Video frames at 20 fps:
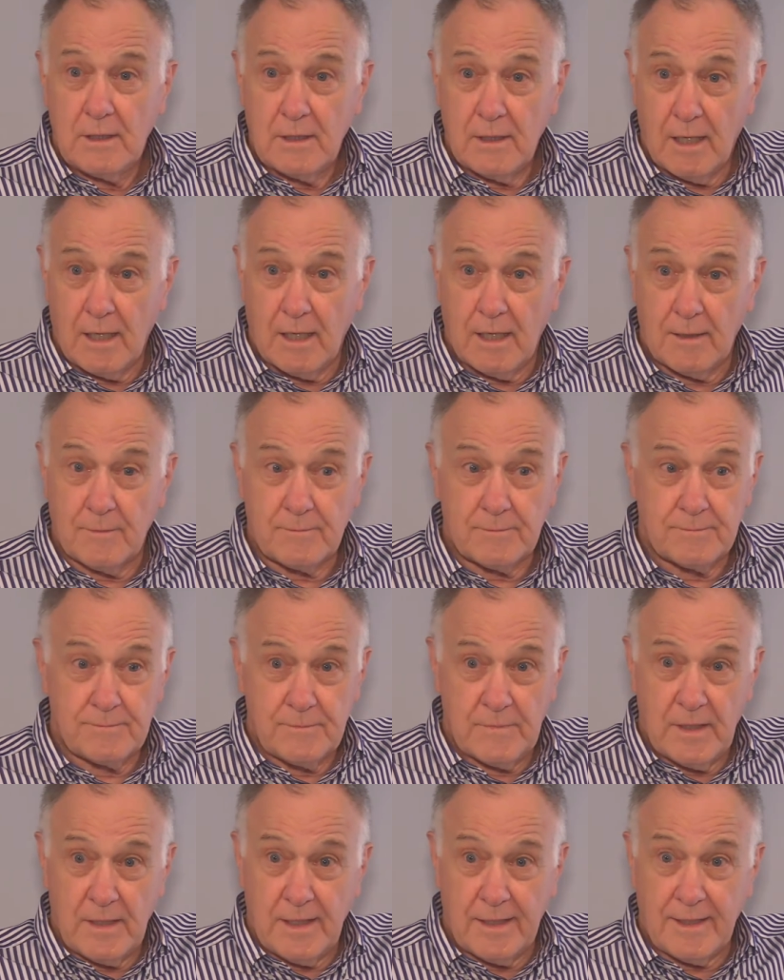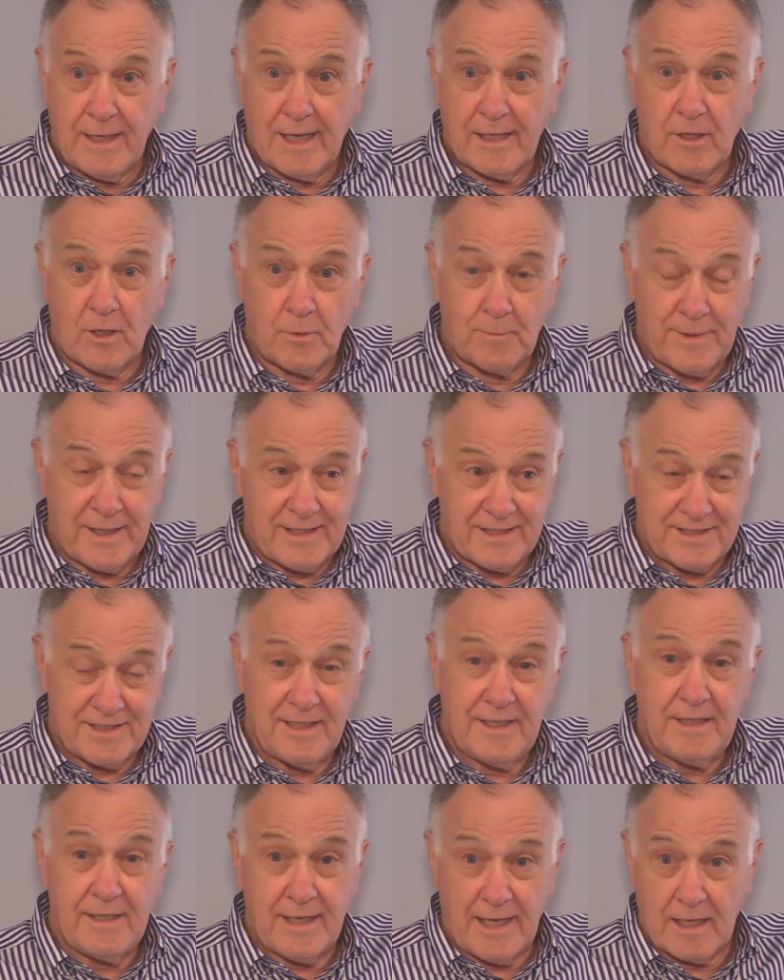and not known by the
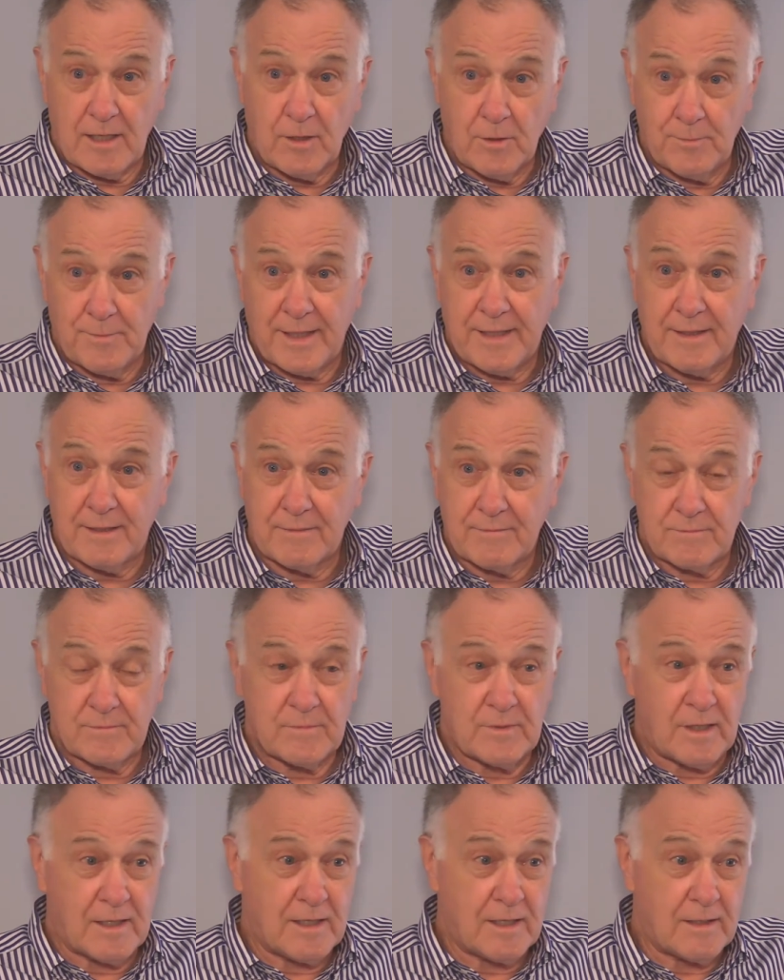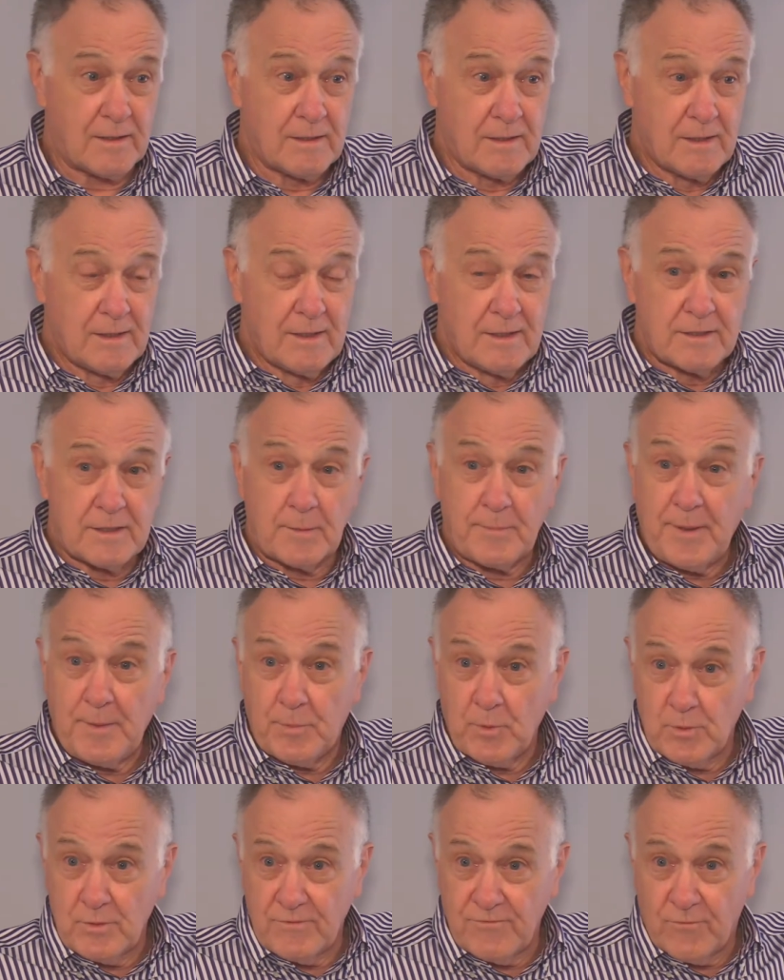city, not known by the
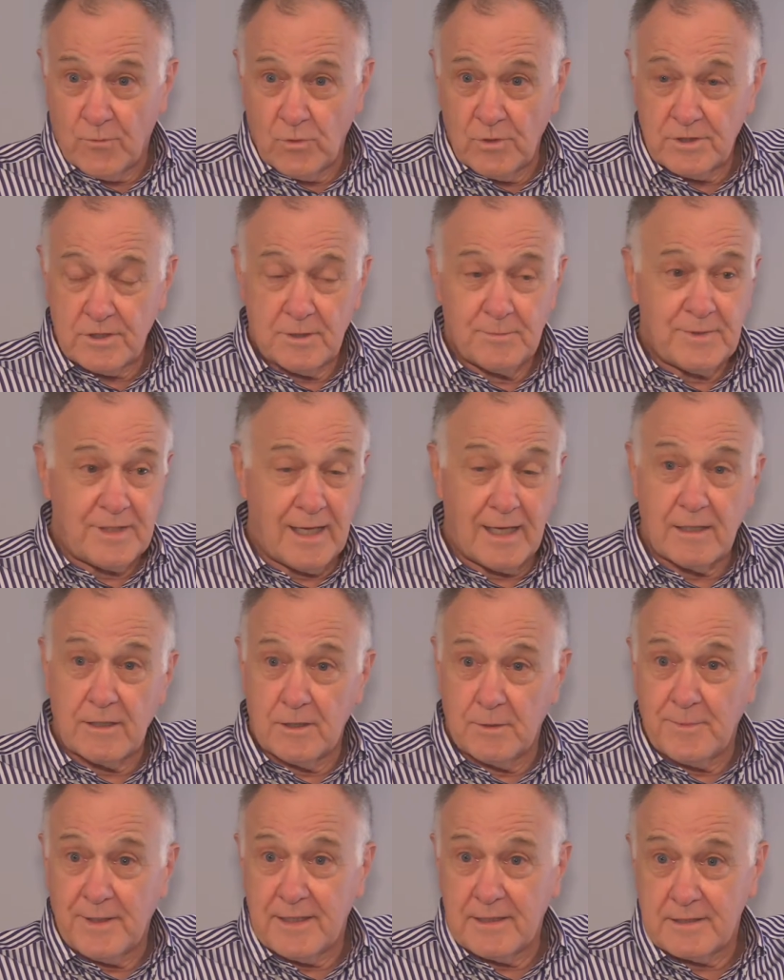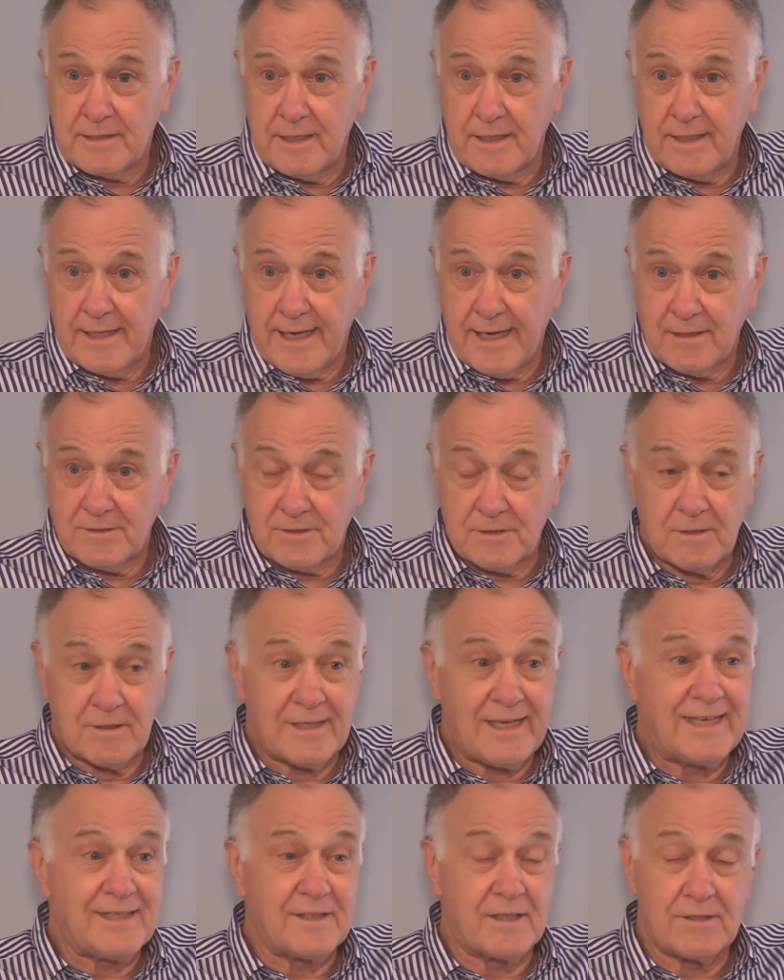people who enforce them, and not known by the city council,
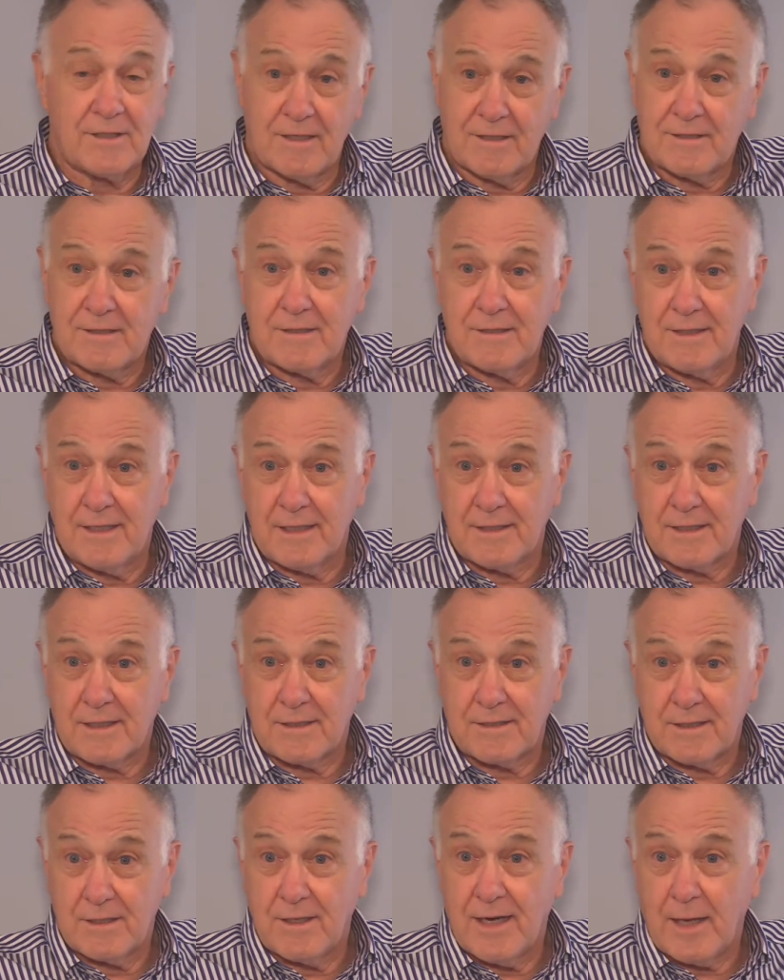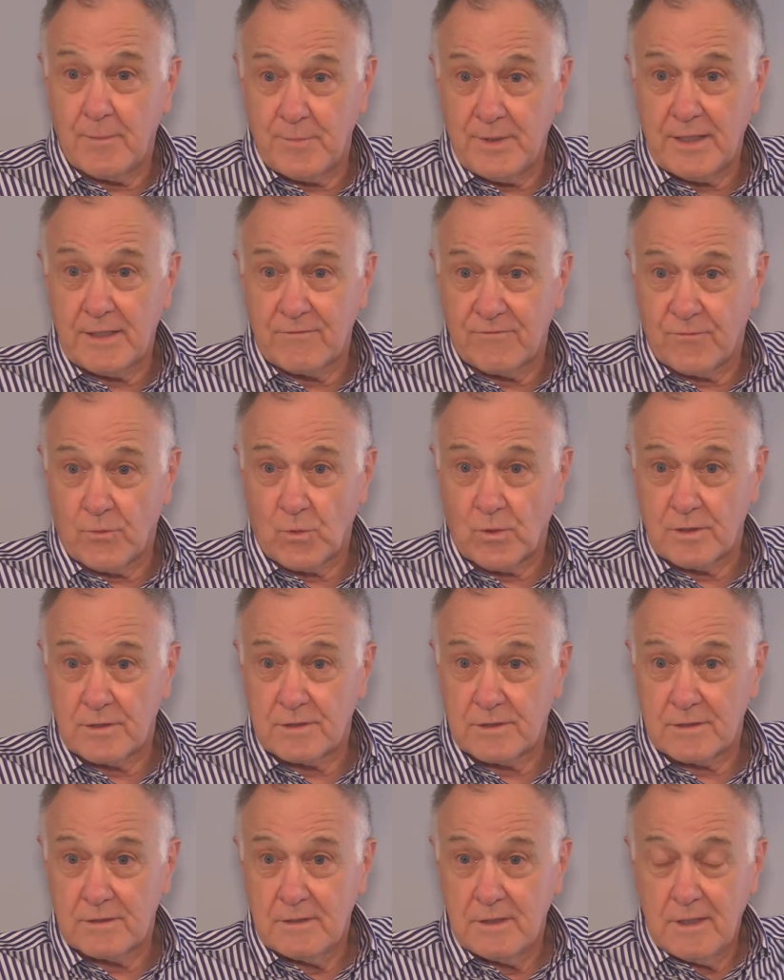and that they're not being
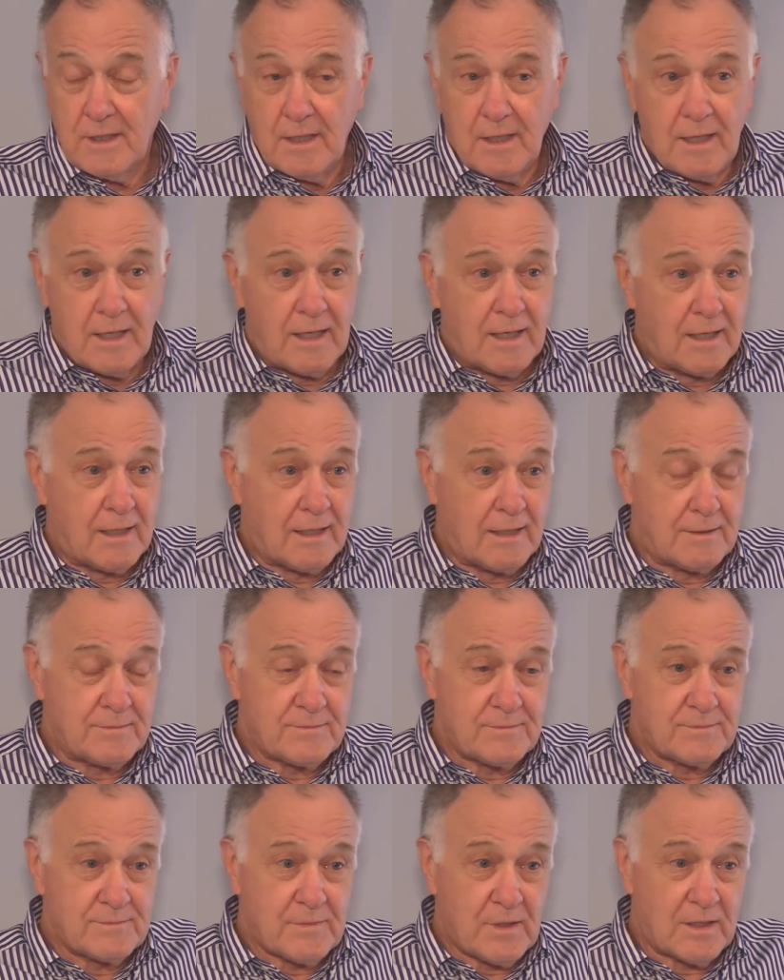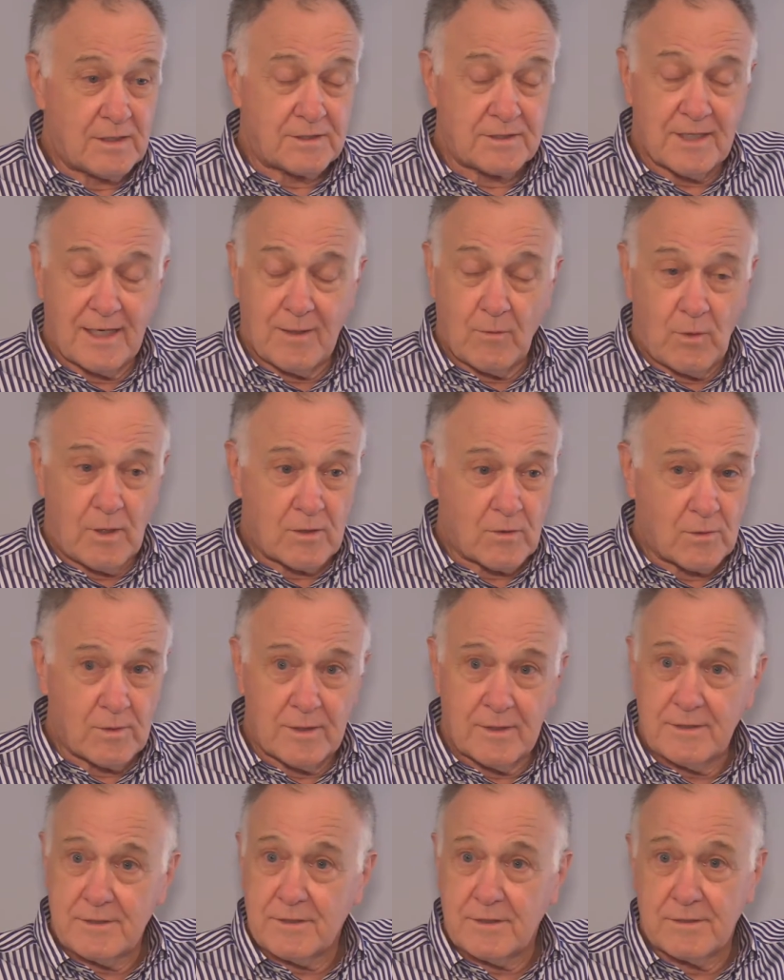enforced. Our sidewalk
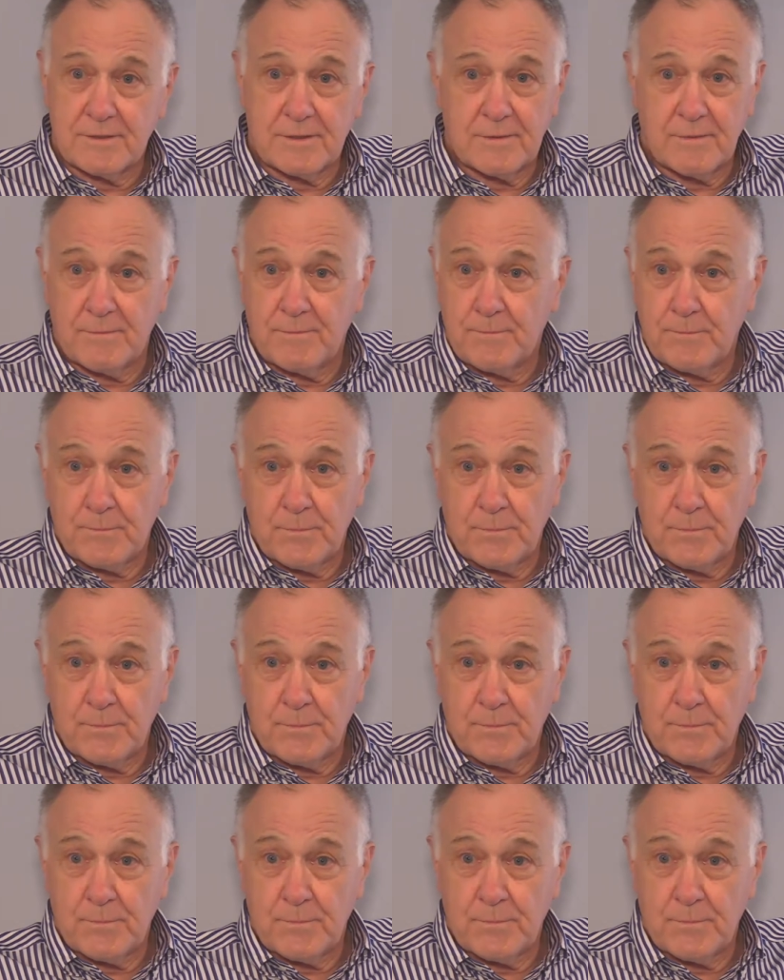ordinances are a